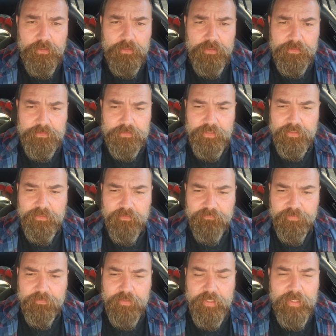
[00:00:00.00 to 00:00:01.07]
Is because I love you.
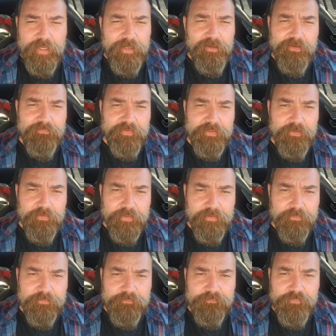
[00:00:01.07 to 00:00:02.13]
And I don't even know you.
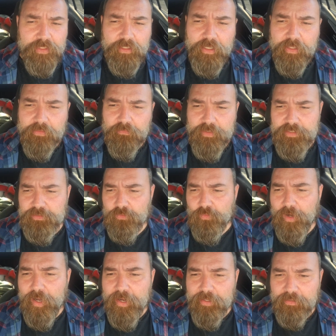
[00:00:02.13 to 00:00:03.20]
And the reason
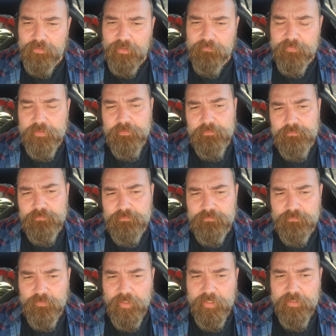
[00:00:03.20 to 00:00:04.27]
why I love you,
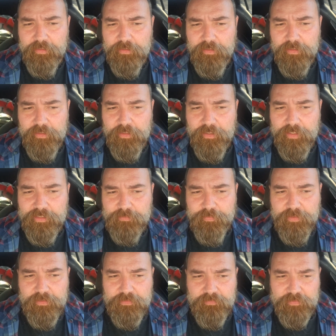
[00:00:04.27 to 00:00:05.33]
right, is
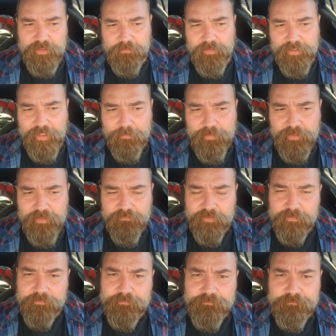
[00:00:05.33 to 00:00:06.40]
because of something I believe
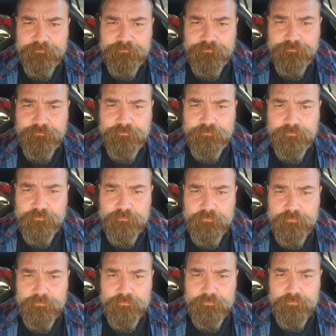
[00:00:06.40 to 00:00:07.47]
in.
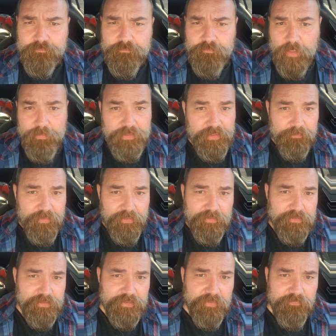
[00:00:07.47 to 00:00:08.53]
Maybe something that
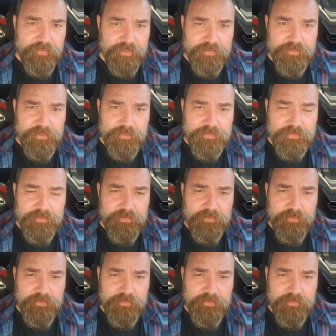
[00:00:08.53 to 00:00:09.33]
doesn't even exist.